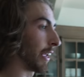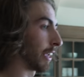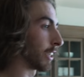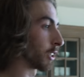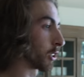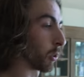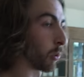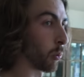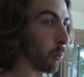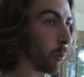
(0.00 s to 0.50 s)

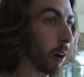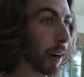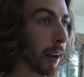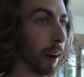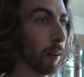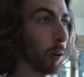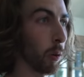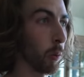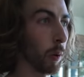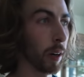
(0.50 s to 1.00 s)
is 1
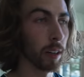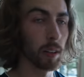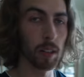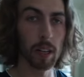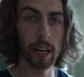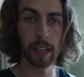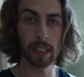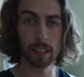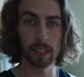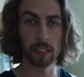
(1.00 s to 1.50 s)
hour window
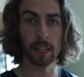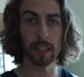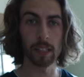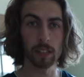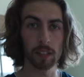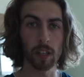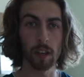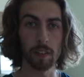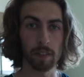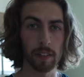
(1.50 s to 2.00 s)
light is a
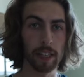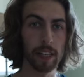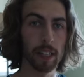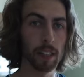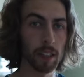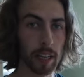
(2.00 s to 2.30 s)
nice soft key